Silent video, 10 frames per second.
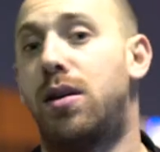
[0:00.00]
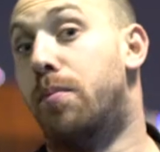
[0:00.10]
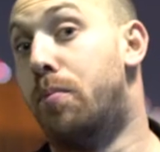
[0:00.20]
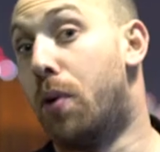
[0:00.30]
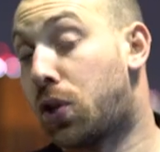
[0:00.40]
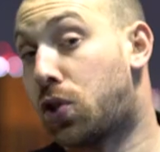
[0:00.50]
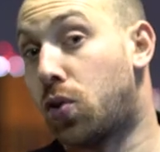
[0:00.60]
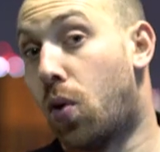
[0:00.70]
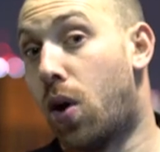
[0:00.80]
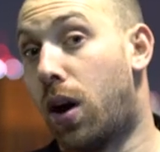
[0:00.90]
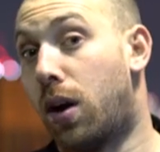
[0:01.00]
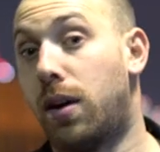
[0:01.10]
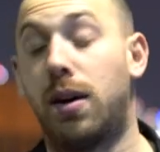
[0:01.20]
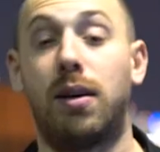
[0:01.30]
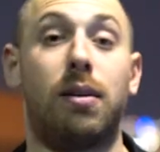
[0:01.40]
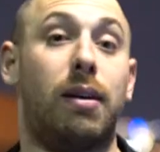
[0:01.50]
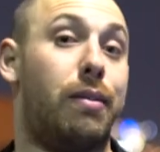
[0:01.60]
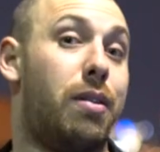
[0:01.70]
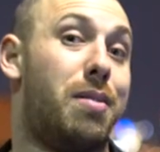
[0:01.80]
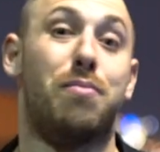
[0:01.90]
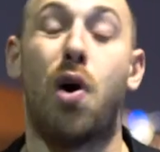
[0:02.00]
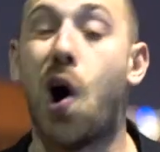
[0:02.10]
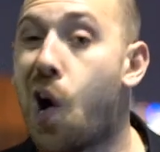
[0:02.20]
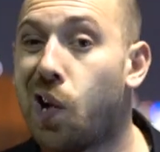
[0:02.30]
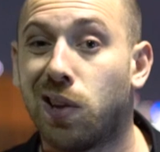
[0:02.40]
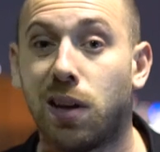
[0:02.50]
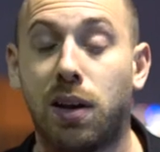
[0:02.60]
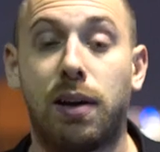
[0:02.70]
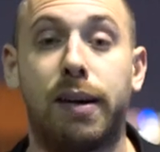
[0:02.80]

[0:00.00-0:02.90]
the bookstore, the mall,